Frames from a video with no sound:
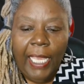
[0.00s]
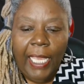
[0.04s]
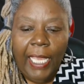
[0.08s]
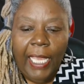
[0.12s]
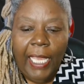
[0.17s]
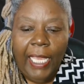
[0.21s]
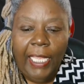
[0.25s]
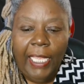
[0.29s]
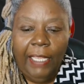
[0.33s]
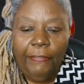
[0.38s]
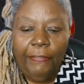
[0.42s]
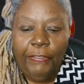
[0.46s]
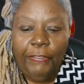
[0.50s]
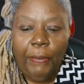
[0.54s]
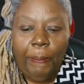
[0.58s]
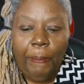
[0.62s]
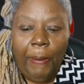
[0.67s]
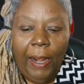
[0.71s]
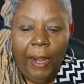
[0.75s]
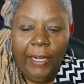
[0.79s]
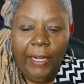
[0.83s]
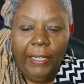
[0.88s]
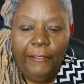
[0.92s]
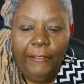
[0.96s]
If the
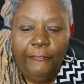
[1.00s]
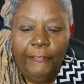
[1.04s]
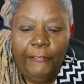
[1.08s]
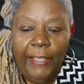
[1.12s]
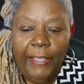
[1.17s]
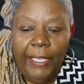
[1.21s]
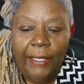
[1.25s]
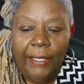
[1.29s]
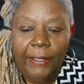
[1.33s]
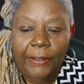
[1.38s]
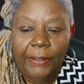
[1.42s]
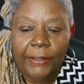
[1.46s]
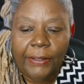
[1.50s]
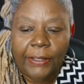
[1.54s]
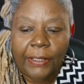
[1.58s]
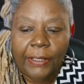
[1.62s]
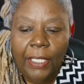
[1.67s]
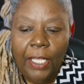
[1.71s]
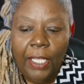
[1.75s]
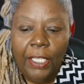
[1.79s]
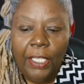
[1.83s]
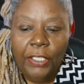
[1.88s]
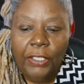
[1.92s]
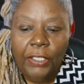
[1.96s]
party fails
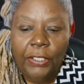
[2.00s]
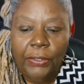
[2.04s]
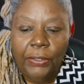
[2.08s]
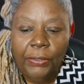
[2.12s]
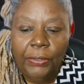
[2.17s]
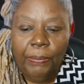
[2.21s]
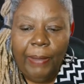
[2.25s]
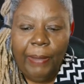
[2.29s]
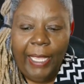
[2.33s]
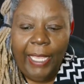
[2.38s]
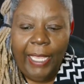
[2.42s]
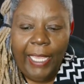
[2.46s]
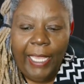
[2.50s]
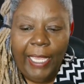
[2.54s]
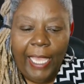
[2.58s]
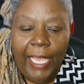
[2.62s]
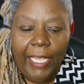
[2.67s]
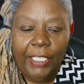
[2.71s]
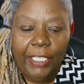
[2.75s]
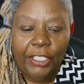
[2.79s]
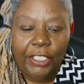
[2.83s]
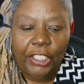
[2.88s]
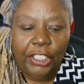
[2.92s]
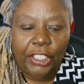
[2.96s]
to make a
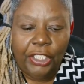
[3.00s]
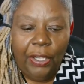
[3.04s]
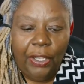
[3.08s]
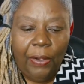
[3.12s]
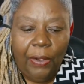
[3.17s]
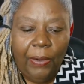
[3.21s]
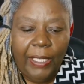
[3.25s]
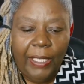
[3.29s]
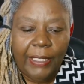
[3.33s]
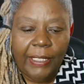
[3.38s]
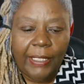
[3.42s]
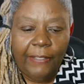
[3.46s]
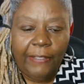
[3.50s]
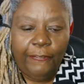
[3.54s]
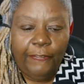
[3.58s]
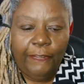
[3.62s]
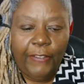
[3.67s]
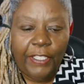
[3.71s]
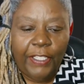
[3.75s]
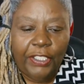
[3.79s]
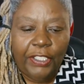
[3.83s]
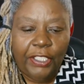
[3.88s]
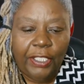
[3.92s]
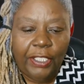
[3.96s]
showing
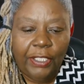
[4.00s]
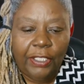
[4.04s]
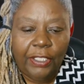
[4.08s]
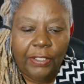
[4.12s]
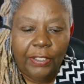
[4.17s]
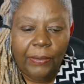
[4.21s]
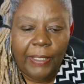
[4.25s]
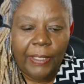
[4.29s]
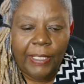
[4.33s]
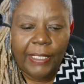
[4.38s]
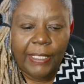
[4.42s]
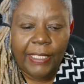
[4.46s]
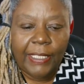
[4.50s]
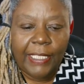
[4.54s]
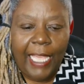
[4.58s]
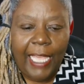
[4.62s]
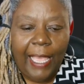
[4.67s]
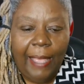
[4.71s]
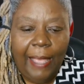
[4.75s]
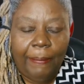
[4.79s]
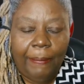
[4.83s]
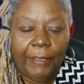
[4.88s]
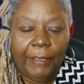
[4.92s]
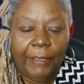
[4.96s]
sufficient to
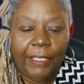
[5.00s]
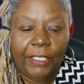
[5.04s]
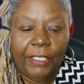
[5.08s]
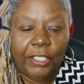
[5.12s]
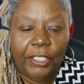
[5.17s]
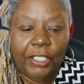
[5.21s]
establish